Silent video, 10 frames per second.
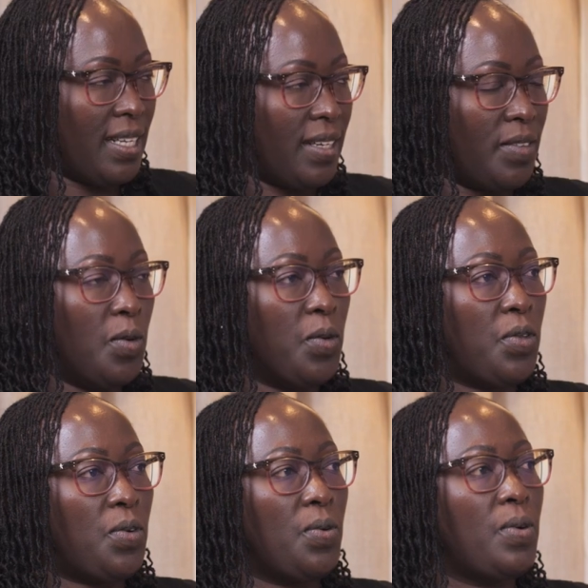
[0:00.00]
doesn't go
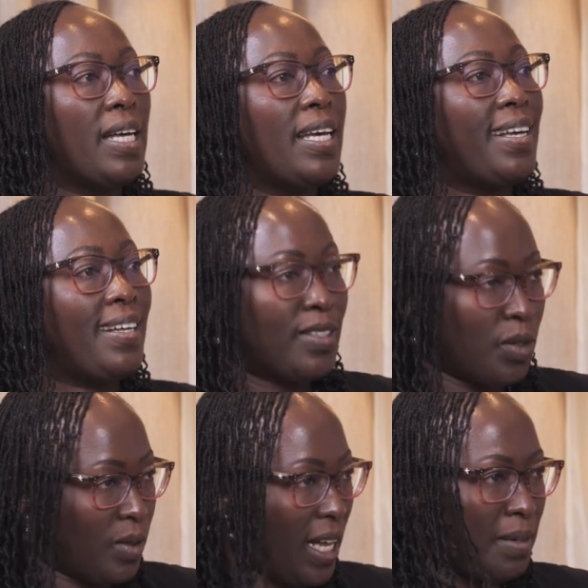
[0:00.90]
through.
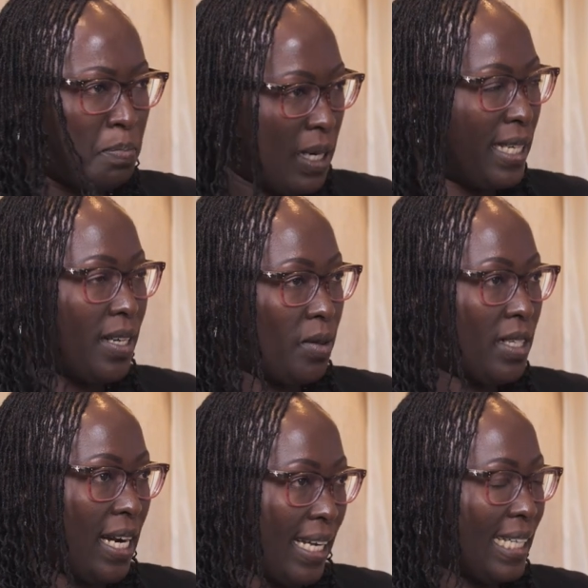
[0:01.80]
So that plays
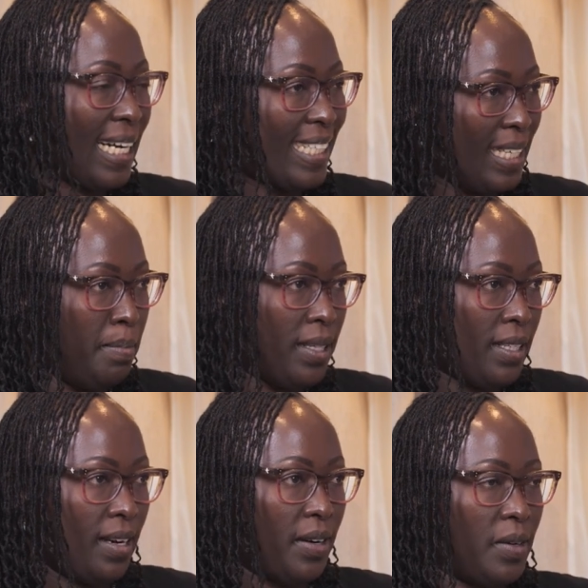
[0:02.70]
out like the Katiba
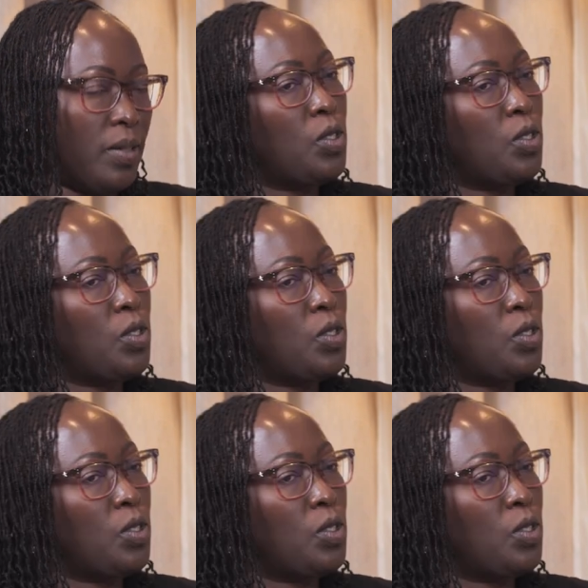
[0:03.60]
scenario.